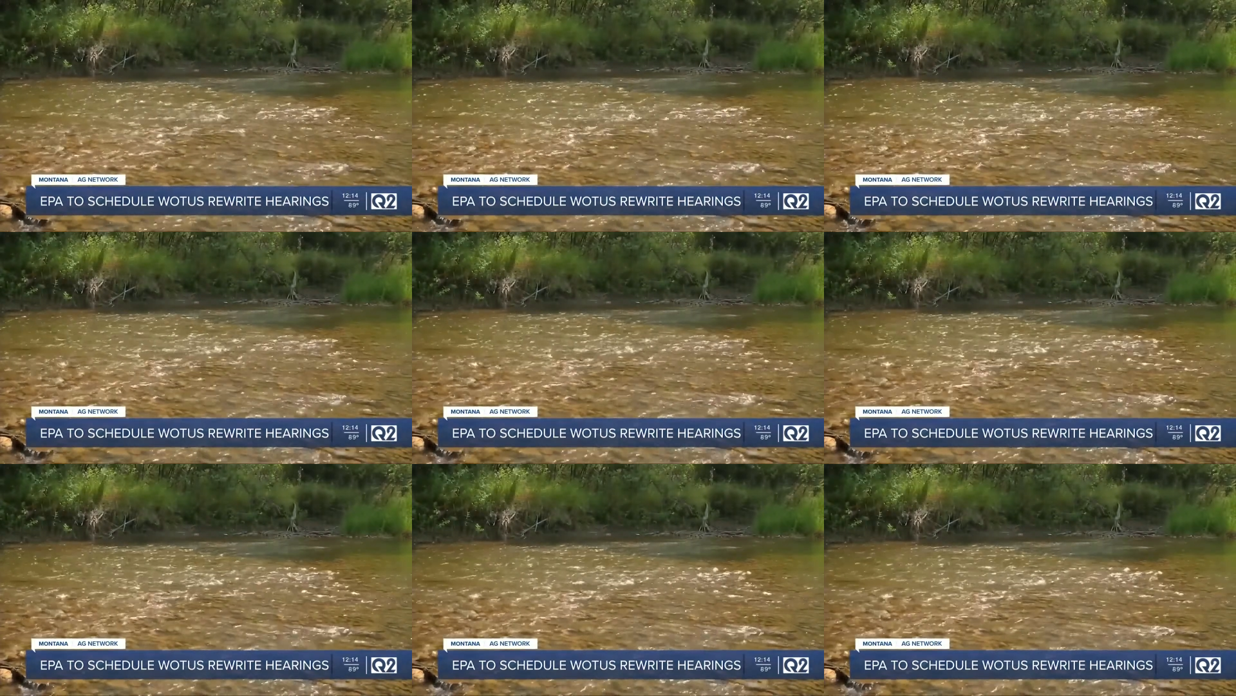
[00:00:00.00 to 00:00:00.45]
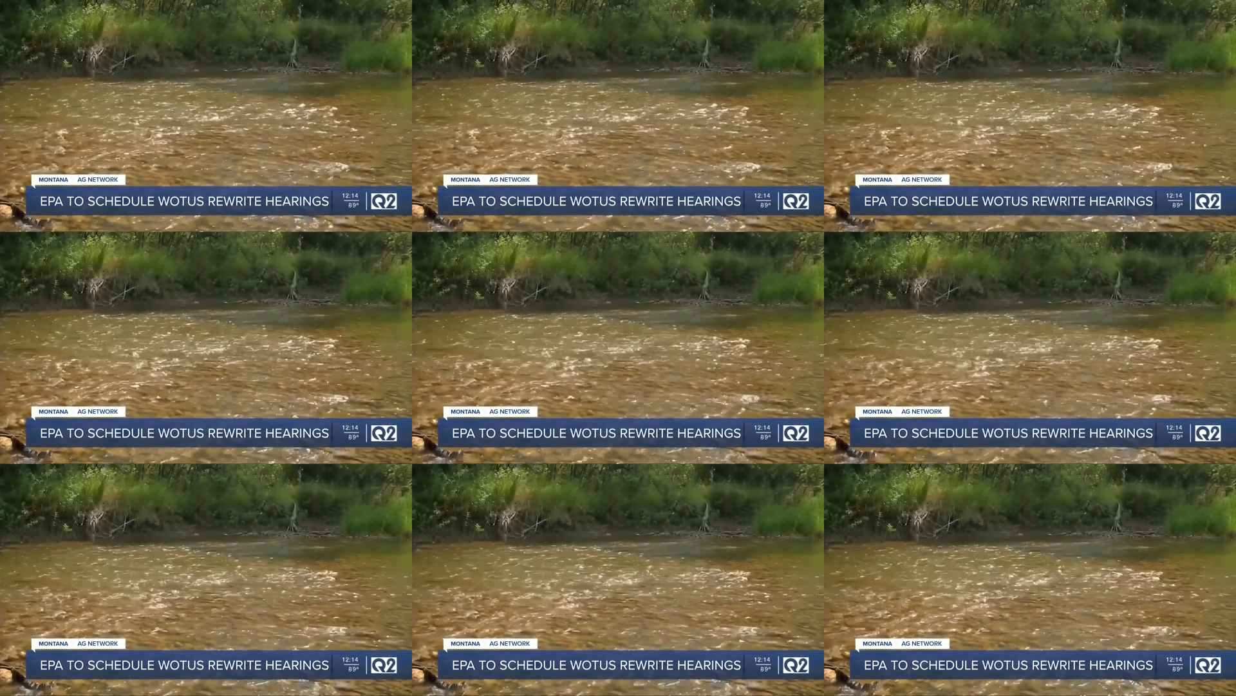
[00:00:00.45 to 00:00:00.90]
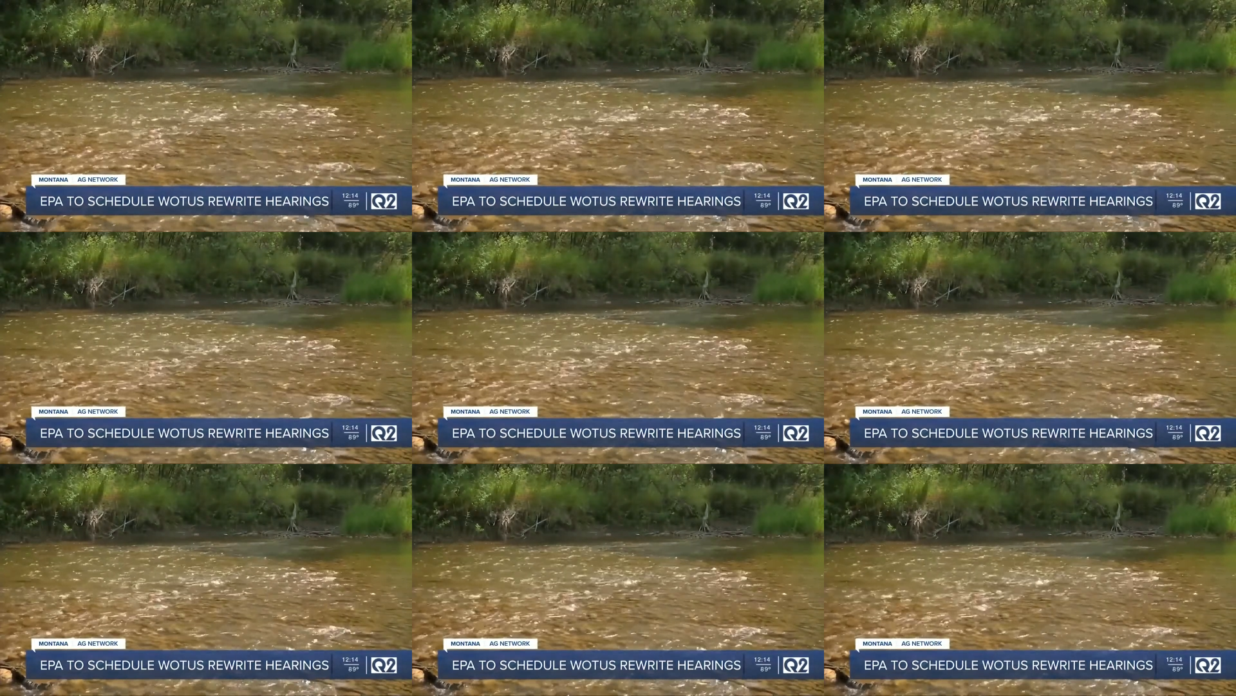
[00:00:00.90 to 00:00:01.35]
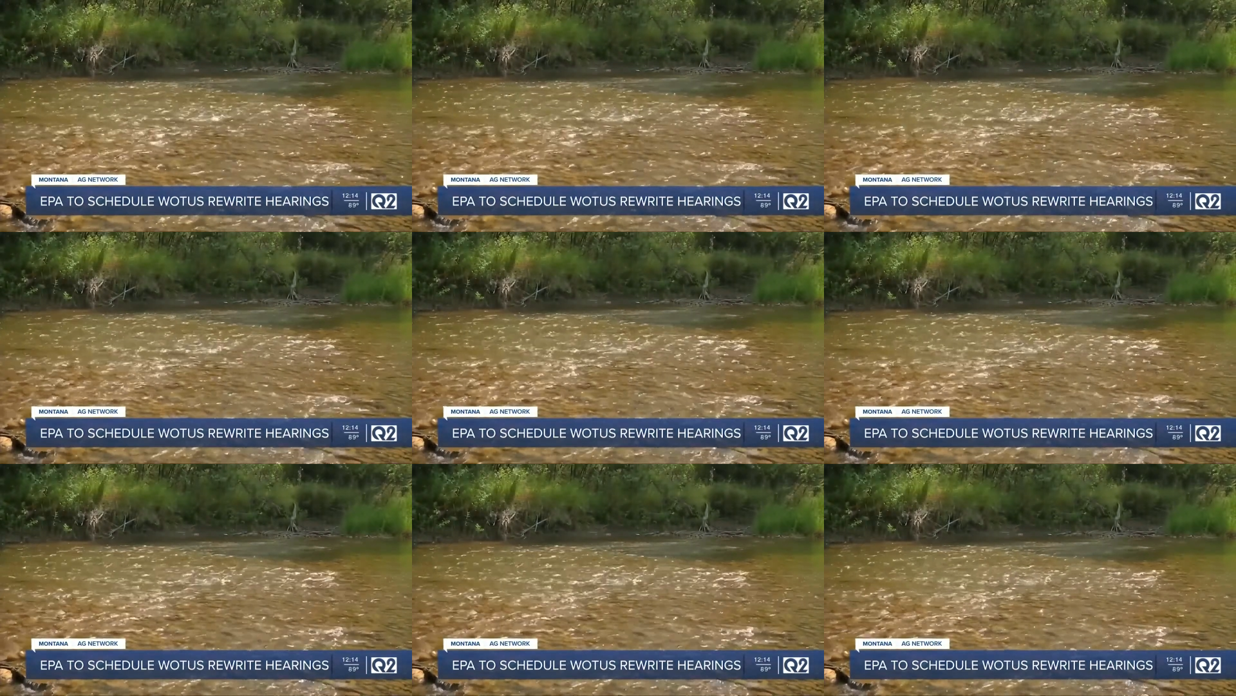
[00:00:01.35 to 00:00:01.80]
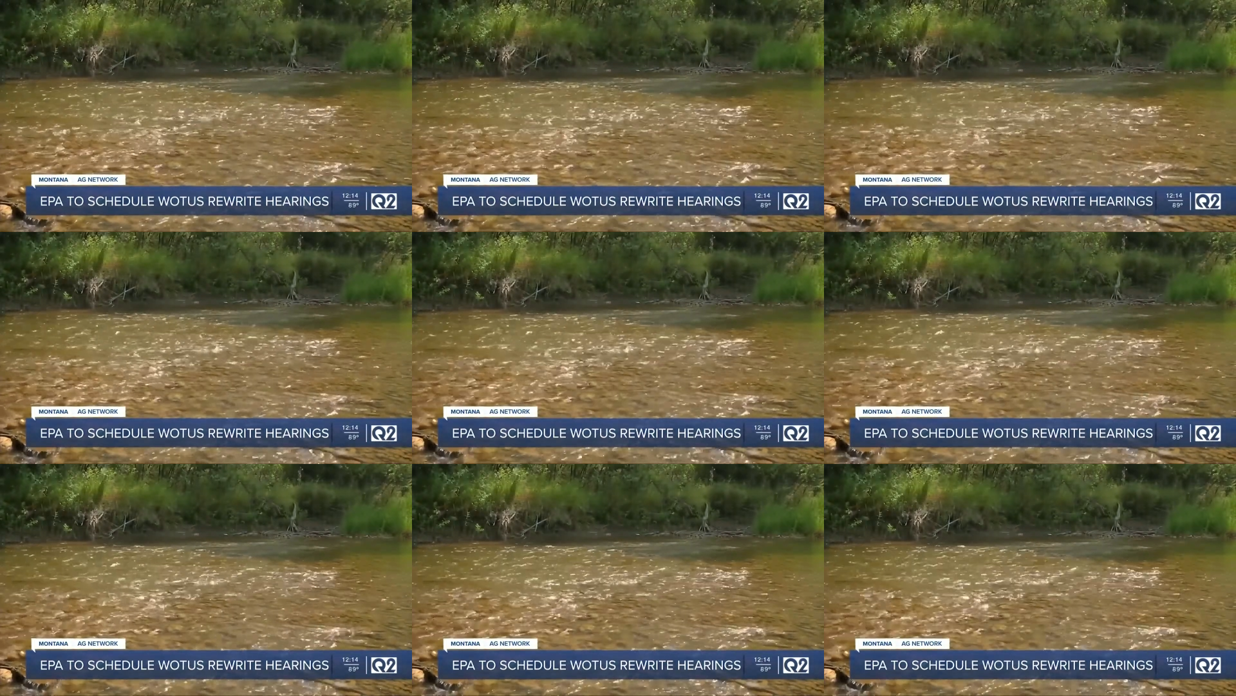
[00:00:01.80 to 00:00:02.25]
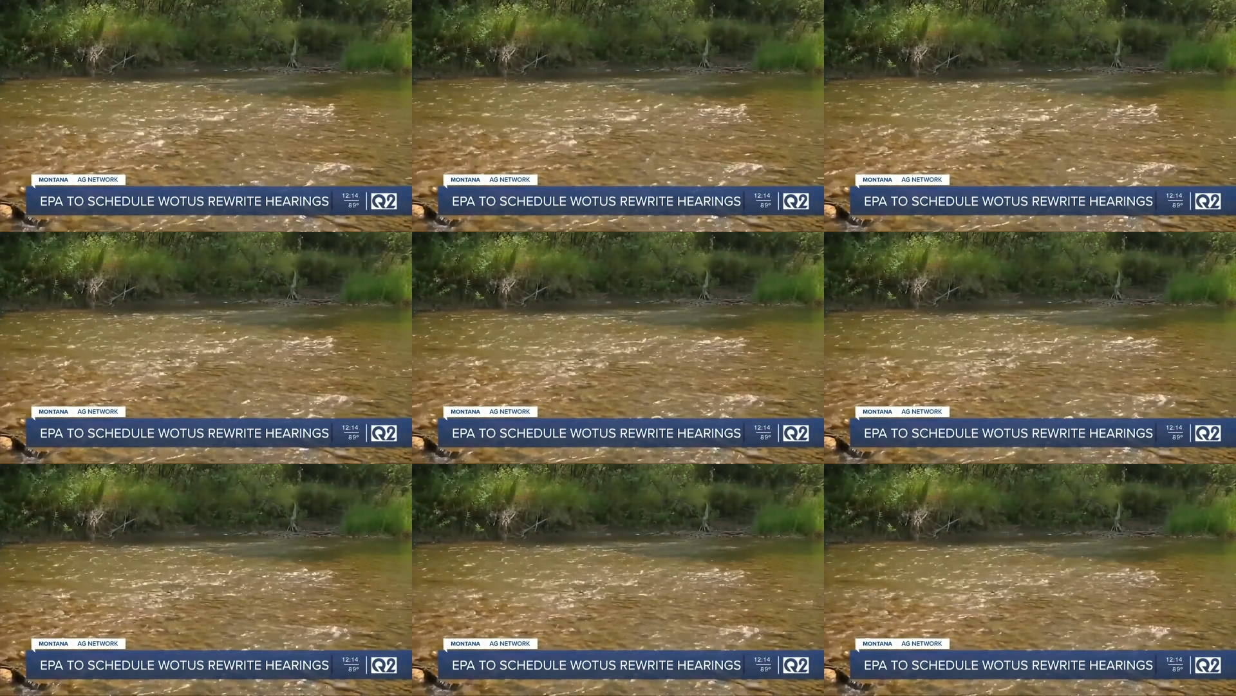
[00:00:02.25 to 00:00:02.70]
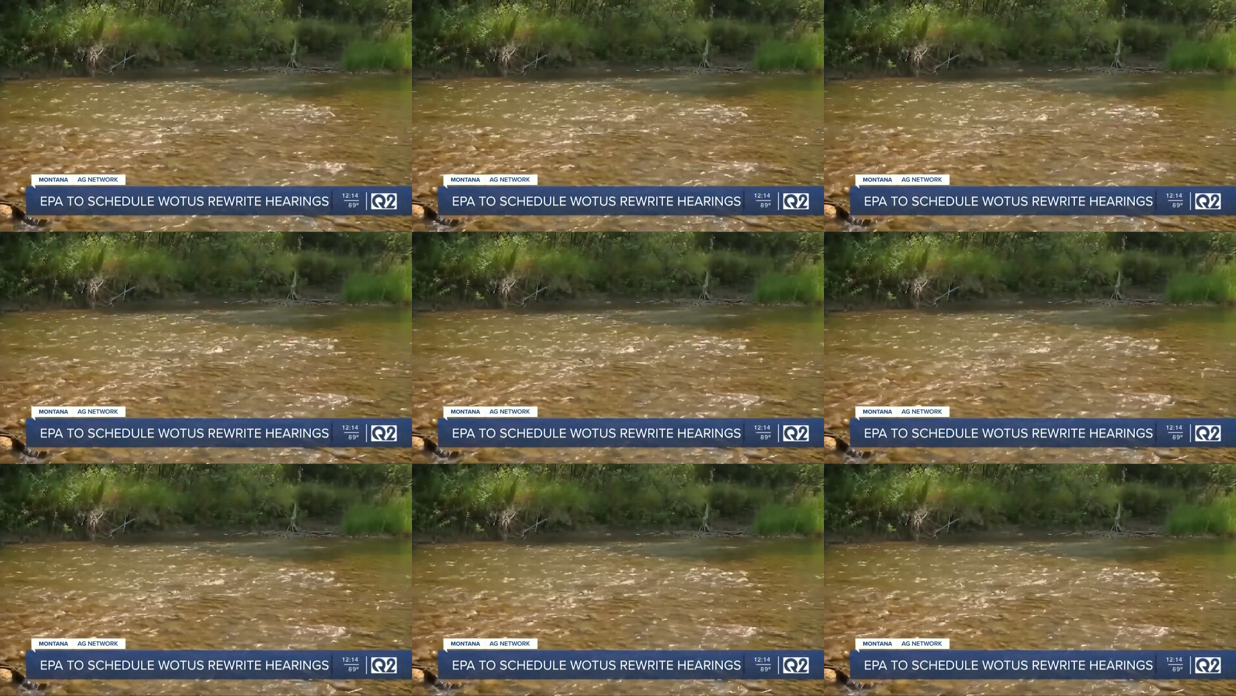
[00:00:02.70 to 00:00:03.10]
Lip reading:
[unreadable: no face in view]